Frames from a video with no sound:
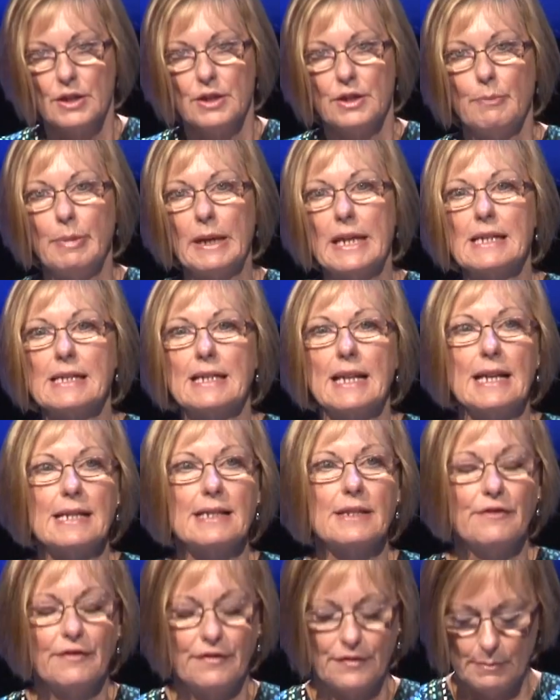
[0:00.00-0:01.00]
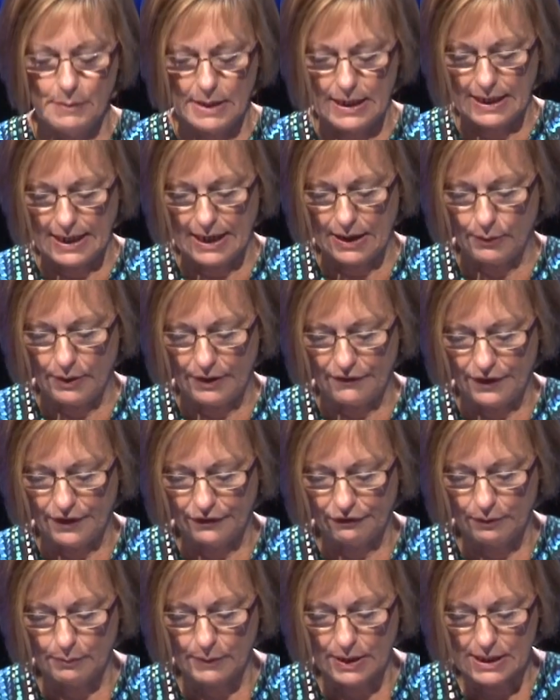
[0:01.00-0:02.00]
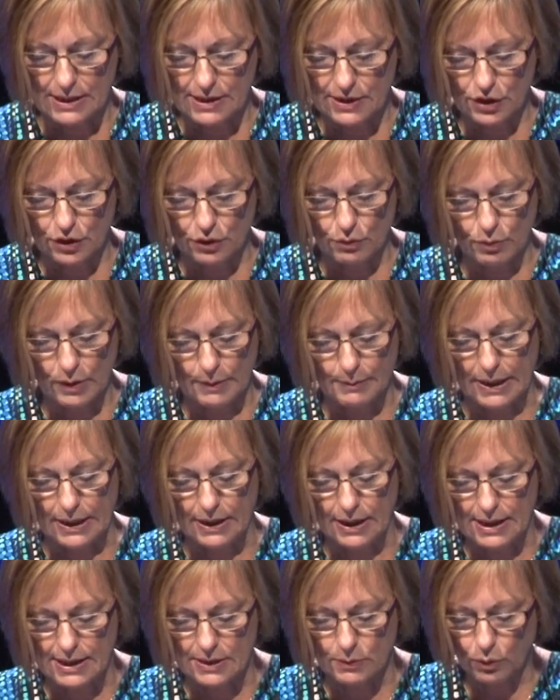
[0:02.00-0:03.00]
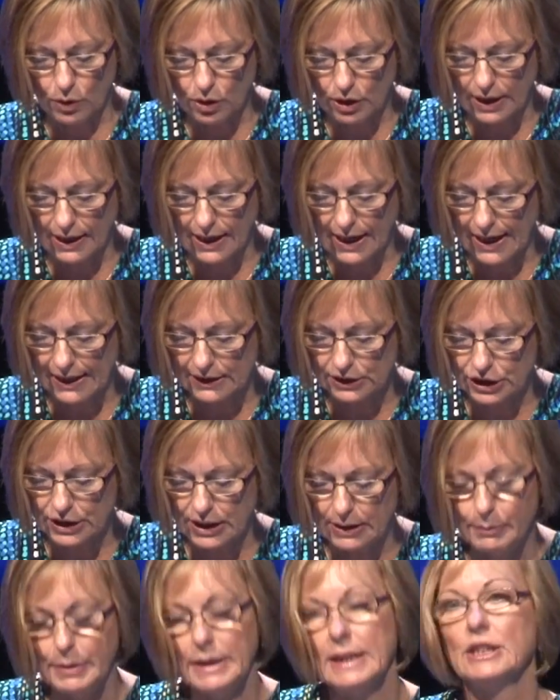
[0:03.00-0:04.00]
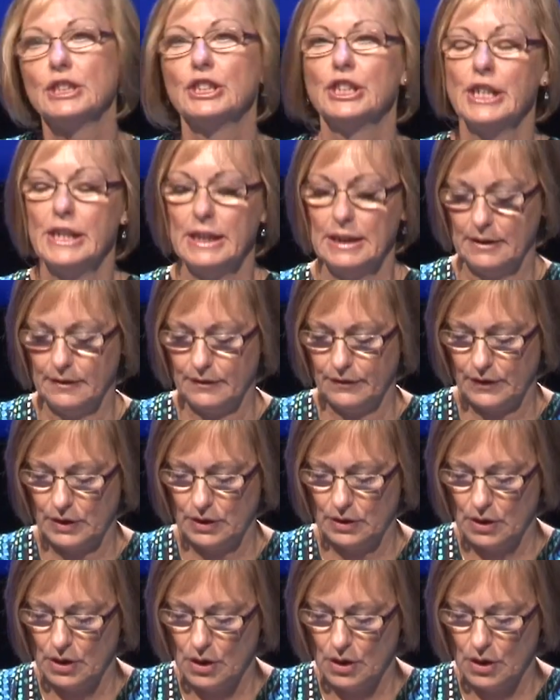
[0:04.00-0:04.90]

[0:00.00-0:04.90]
The biggest lesson for me, however, from these two women is what can actually be achieved